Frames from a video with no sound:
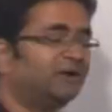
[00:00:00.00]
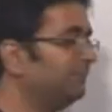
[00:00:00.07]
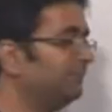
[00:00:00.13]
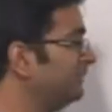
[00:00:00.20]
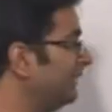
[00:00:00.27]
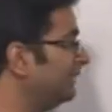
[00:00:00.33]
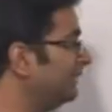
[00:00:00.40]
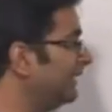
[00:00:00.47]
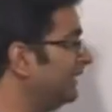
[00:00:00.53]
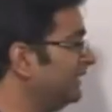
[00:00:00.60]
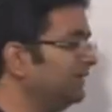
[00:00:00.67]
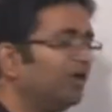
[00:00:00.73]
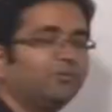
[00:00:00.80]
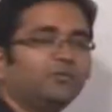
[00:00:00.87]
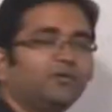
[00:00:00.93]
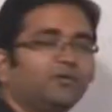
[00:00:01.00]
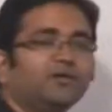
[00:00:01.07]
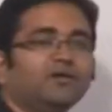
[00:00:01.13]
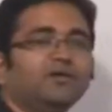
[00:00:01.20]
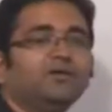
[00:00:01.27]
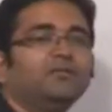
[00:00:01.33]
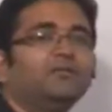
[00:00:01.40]
That means I am getting the
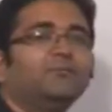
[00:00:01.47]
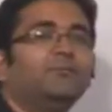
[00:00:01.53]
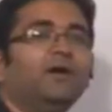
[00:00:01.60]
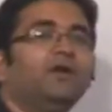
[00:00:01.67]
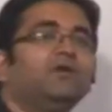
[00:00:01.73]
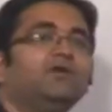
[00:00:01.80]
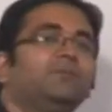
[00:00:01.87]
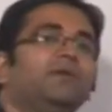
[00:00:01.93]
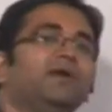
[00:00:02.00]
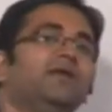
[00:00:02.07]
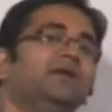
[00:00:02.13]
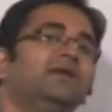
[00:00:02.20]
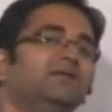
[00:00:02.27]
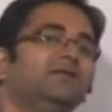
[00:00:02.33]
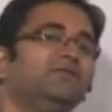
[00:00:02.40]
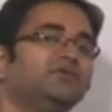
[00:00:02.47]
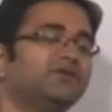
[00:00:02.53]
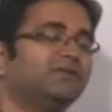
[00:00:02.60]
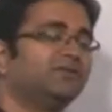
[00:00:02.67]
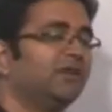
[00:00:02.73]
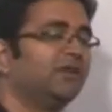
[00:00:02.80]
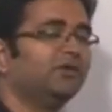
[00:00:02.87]
output by predicting the
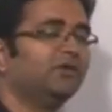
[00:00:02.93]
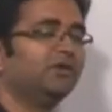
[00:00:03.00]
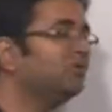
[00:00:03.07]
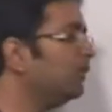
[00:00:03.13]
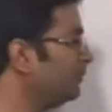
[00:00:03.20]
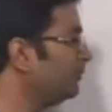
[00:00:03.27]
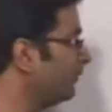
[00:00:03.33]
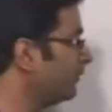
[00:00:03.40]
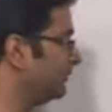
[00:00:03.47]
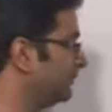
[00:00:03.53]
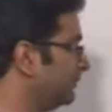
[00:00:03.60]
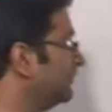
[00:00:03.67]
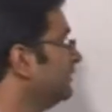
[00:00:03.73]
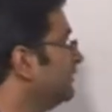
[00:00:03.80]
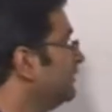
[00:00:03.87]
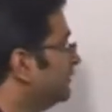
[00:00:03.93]
future value. It is not possible.